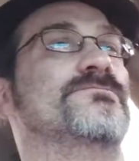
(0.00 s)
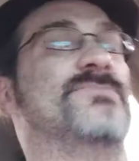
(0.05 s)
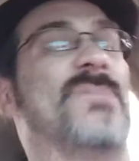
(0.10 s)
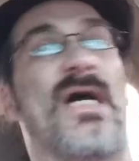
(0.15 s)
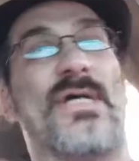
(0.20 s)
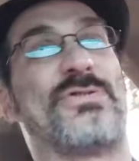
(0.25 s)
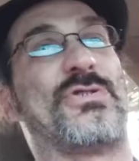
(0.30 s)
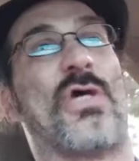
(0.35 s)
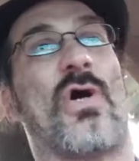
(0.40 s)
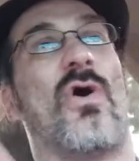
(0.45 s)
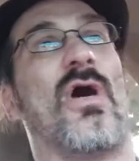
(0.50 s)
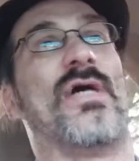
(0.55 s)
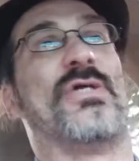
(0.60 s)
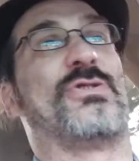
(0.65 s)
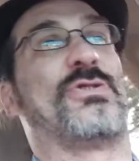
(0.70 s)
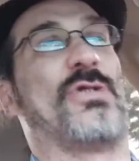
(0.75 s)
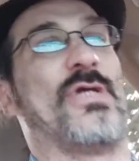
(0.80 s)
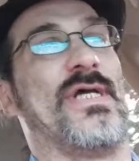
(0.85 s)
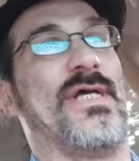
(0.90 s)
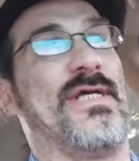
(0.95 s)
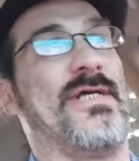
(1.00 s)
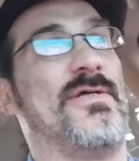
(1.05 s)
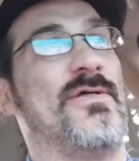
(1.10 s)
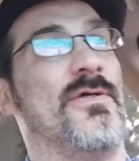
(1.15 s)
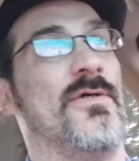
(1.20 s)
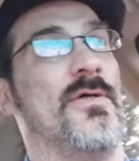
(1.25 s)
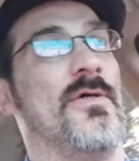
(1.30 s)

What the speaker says: That's how I see